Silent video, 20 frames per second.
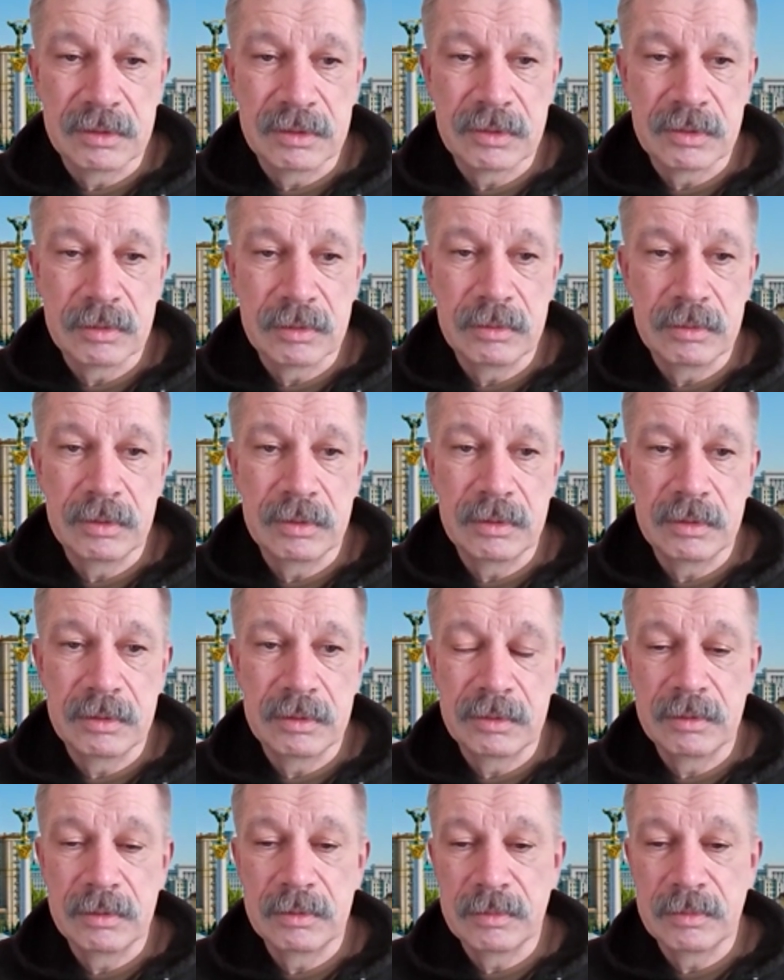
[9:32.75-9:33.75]

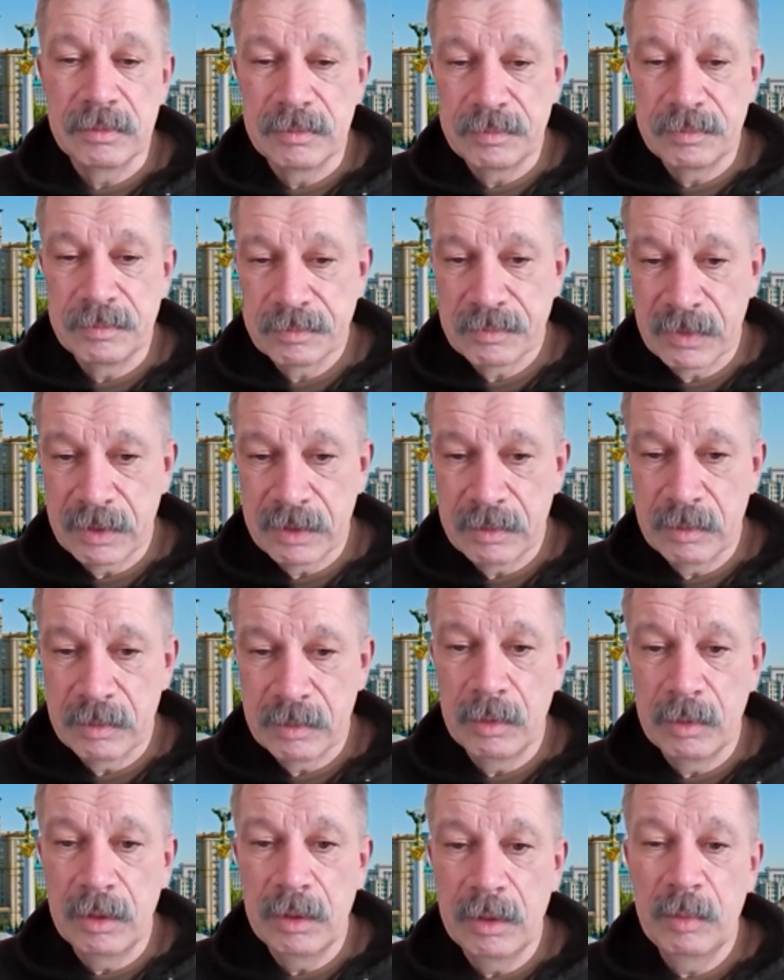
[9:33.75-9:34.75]
So
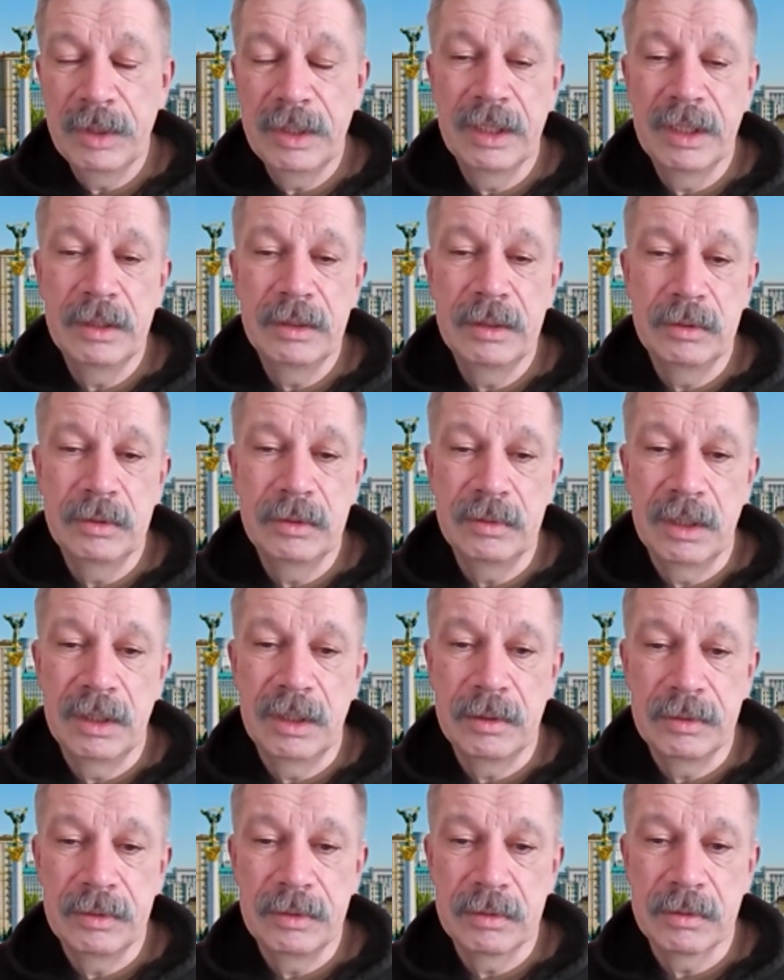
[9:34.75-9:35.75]
all we can do
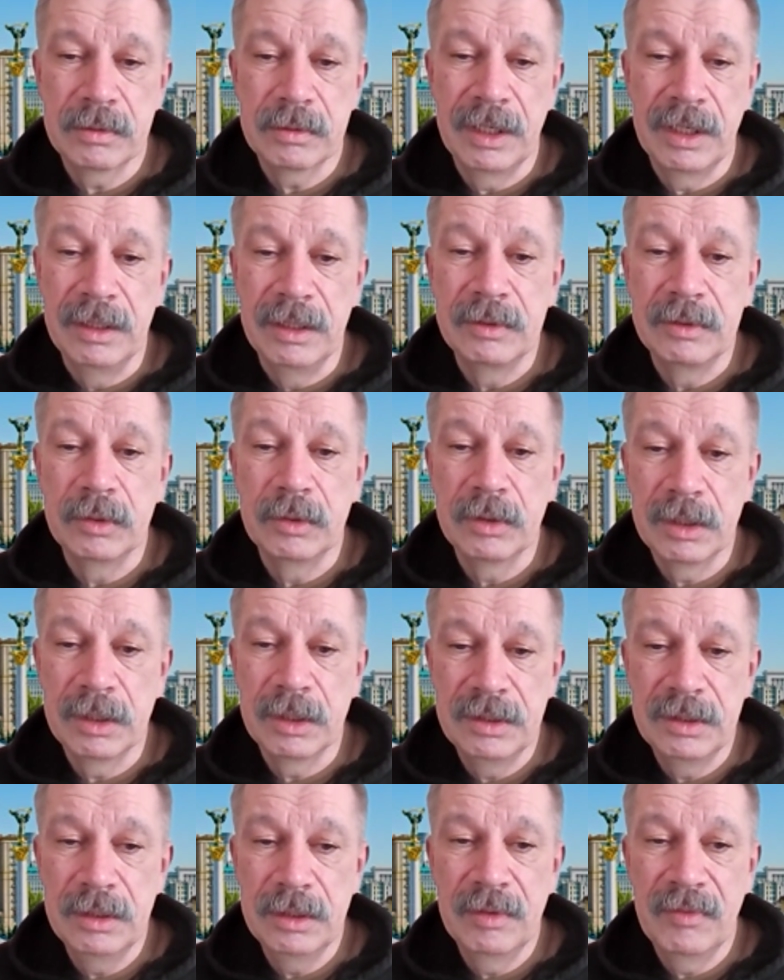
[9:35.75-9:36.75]
now, Ukraine, to
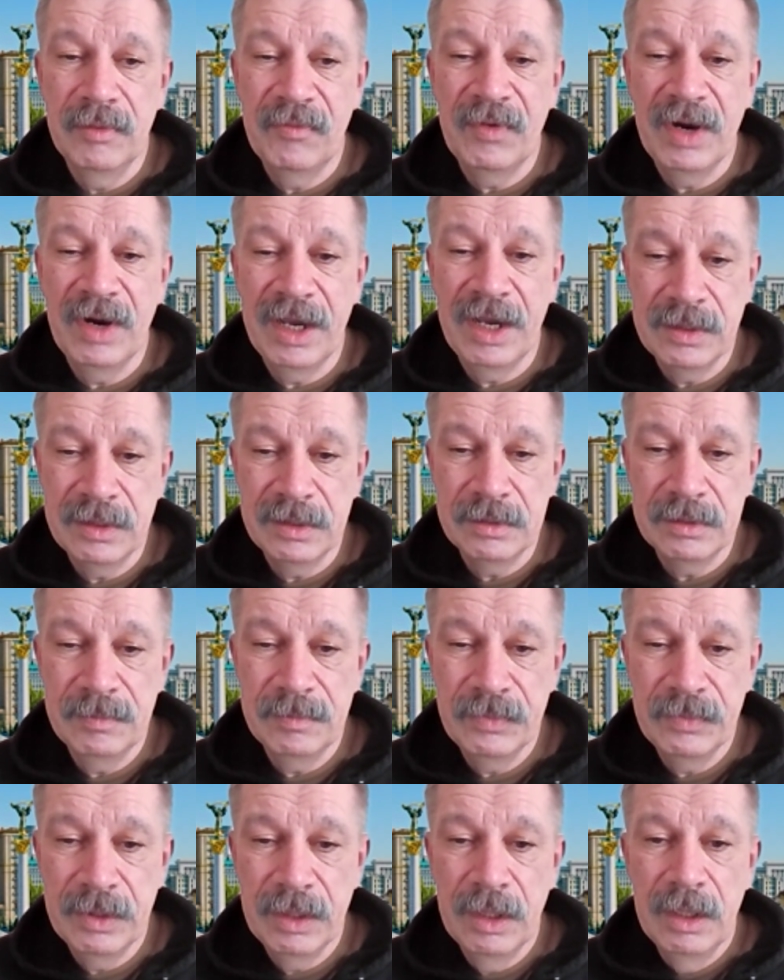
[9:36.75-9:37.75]
continue fighting,
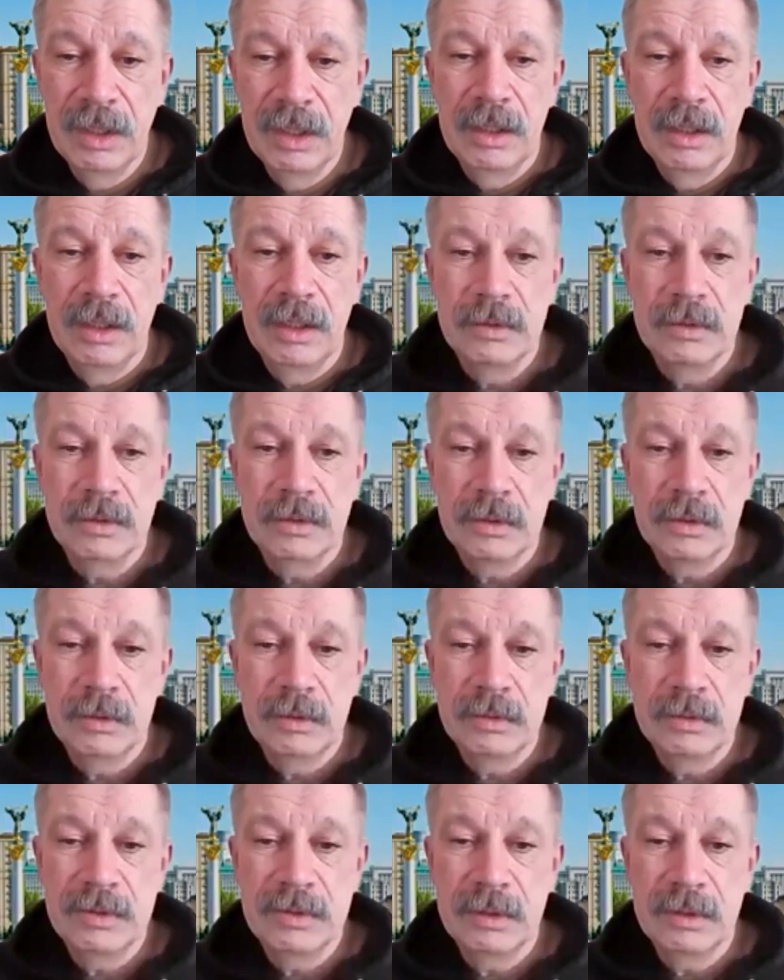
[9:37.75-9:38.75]

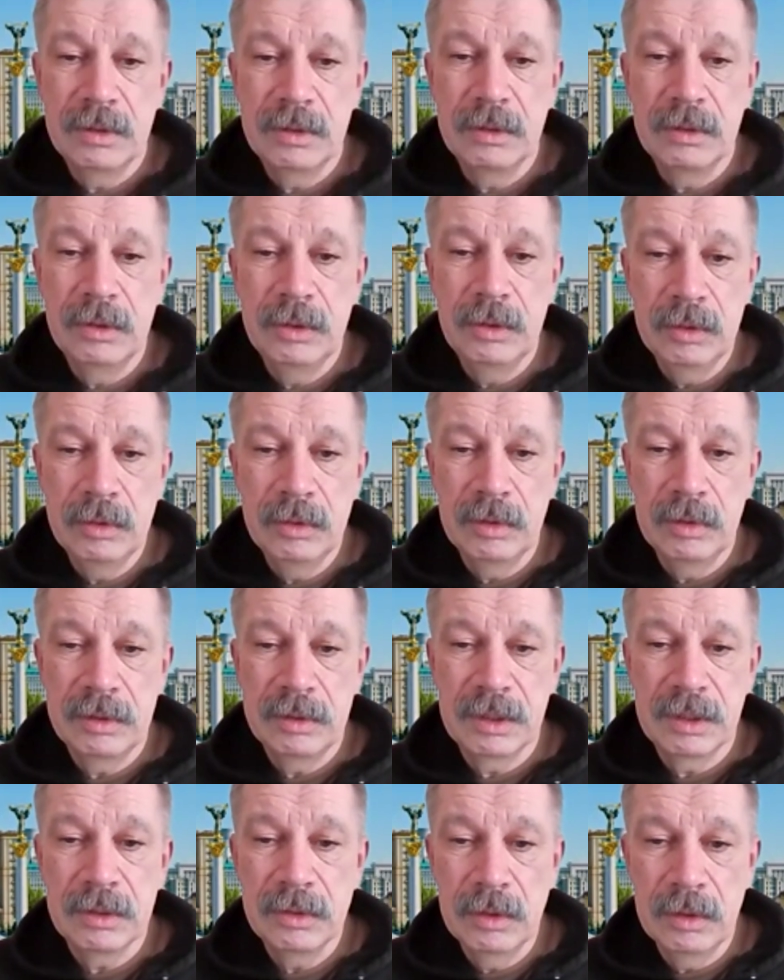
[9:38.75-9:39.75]
introducing new
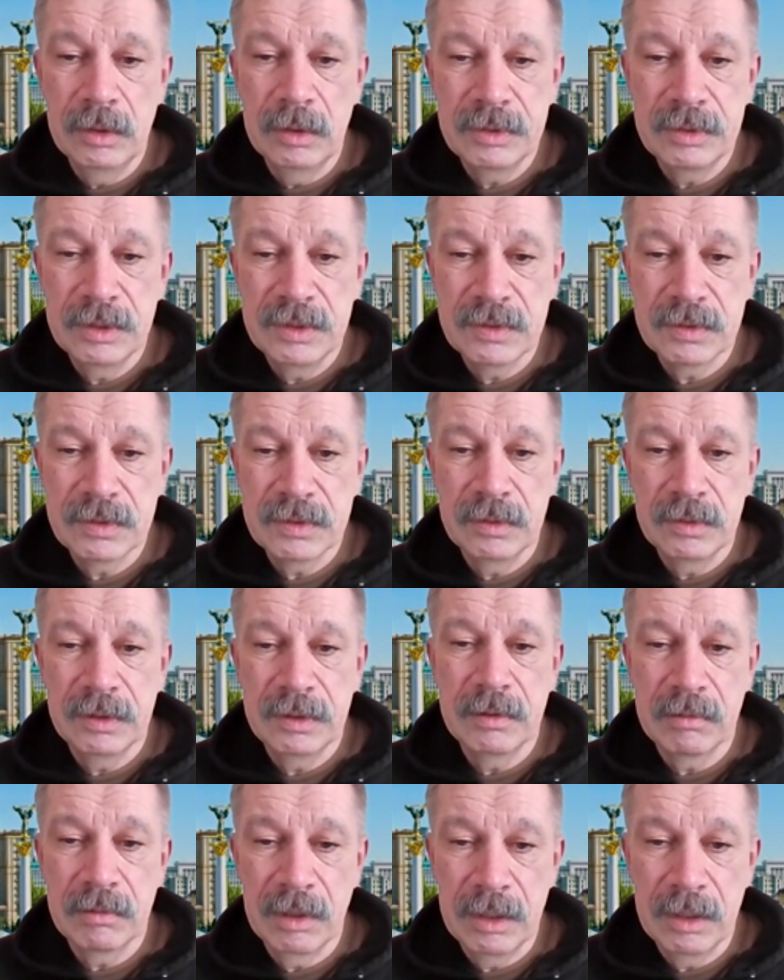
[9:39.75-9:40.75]
technologies on the
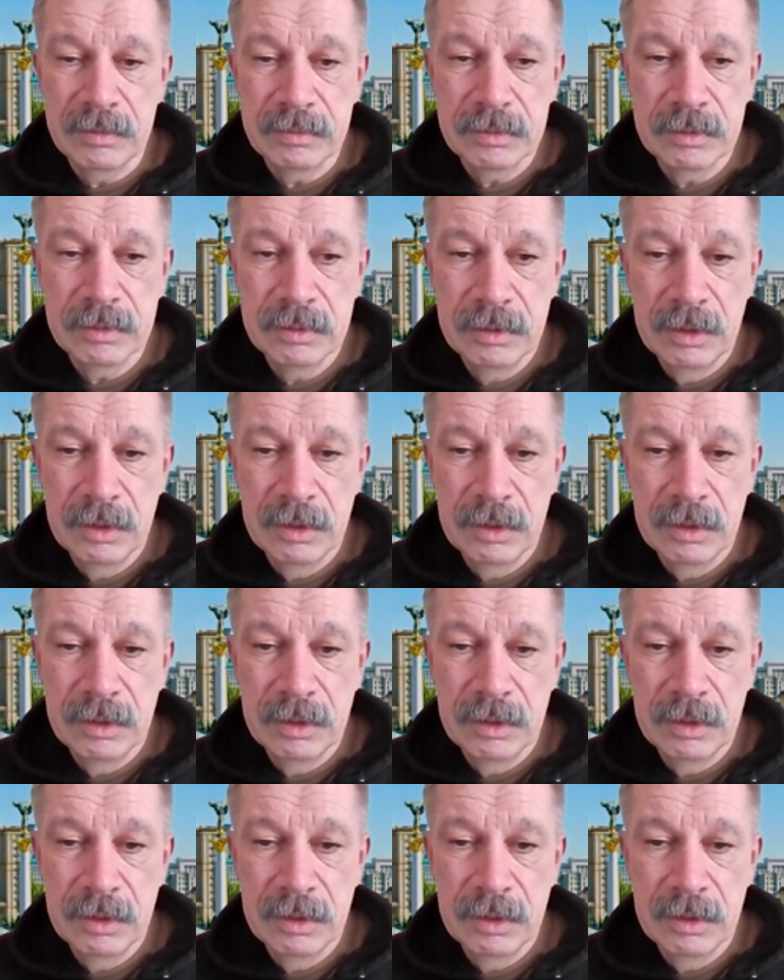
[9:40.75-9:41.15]
ground,